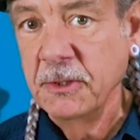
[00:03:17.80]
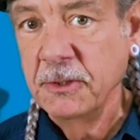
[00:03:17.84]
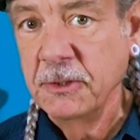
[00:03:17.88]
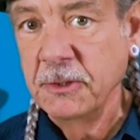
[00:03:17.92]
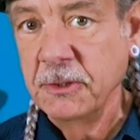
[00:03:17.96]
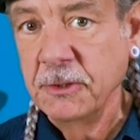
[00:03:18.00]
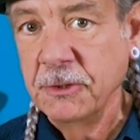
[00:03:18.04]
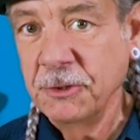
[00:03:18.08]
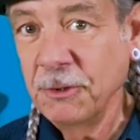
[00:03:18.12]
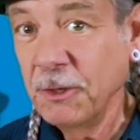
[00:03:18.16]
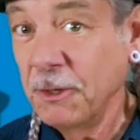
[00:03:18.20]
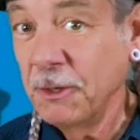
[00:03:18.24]

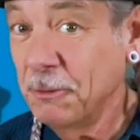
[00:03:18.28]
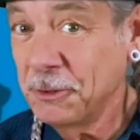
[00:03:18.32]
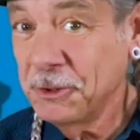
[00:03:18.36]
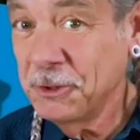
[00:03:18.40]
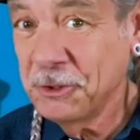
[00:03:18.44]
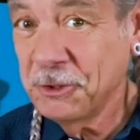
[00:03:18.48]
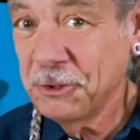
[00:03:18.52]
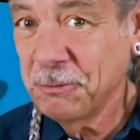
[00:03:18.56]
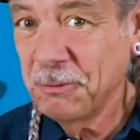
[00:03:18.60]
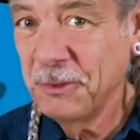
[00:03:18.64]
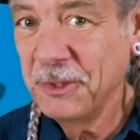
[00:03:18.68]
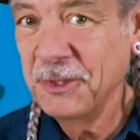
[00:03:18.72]
So I was
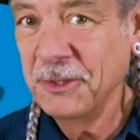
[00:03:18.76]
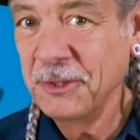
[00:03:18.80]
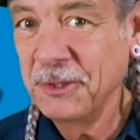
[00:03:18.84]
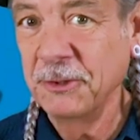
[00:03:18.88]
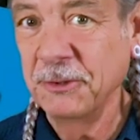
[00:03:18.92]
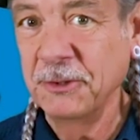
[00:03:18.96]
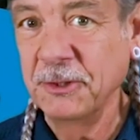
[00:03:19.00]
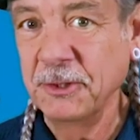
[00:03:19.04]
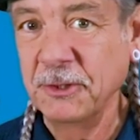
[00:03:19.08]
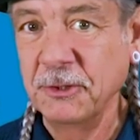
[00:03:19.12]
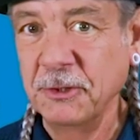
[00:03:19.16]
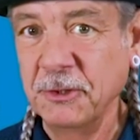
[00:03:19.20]

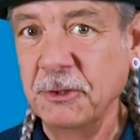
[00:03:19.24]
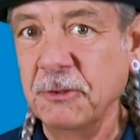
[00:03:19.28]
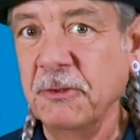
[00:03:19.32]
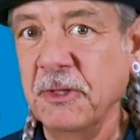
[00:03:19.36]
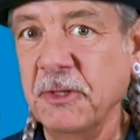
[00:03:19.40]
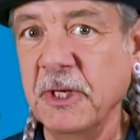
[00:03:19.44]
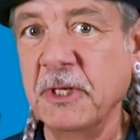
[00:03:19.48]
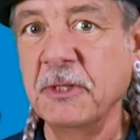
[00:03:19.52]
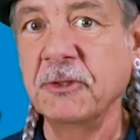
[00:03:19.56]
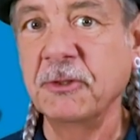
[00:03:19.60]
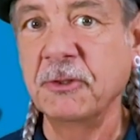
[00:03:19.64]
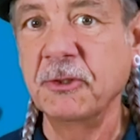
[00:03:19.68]
thrilled in
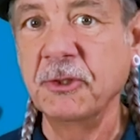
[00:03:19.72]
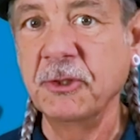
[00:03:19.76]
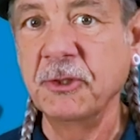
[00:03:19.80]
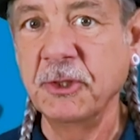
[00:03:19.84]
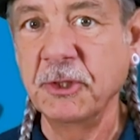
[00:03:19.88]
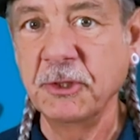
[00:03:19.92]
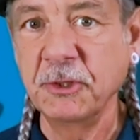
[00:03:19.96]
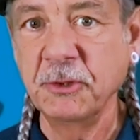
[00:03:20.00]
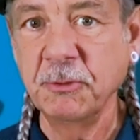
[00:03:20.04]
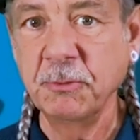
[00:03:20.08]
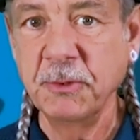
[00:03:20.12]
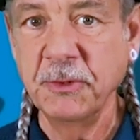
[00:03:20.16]

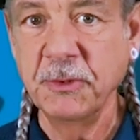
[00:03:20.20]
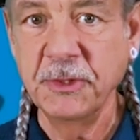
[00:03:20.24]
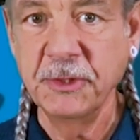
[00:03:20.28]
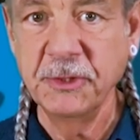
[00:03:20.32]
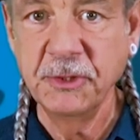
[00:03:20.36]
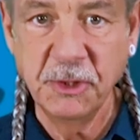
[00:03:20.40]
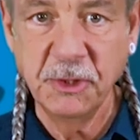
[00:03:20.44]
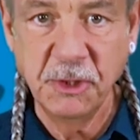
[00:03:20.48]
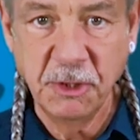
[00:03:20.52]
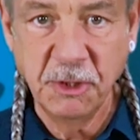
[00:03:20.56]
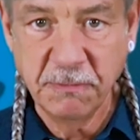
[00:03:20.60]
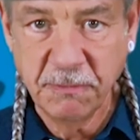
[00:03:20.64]
2006 when the
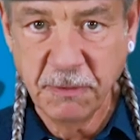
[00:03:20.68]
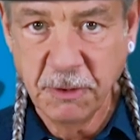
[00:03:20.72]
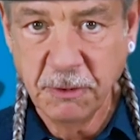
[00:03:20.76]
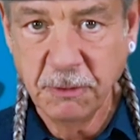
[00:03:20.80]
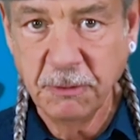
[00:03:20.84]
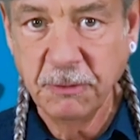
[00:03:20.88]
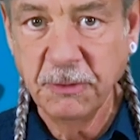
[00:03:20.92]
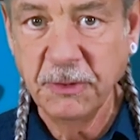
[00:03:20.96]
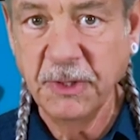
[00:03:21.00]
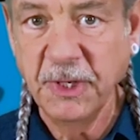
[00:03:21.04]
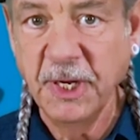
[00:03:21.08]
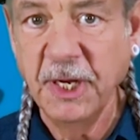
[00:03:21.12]
city of Oakland,